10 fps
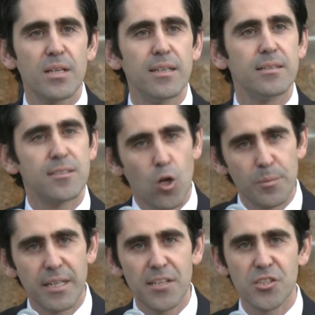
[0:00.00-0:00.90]
a
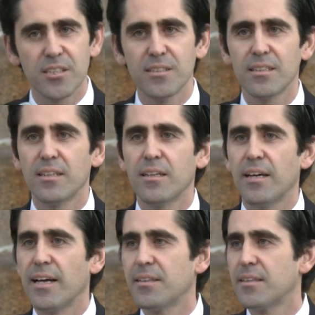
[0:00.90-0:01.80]
determination,
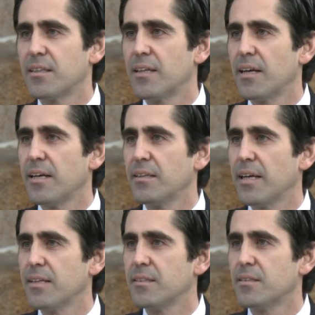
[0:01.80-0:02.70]
and a,
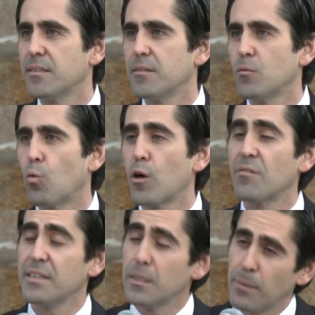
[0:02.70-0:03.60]
a, a, war
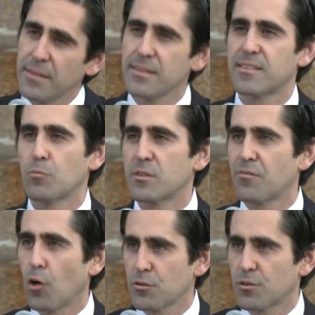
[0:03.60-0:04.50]
of independence was
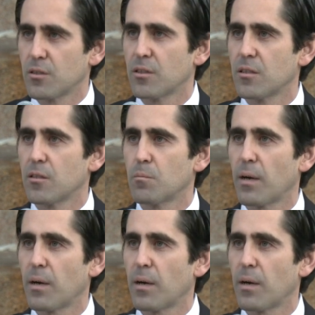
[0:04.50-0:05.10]
fought uh,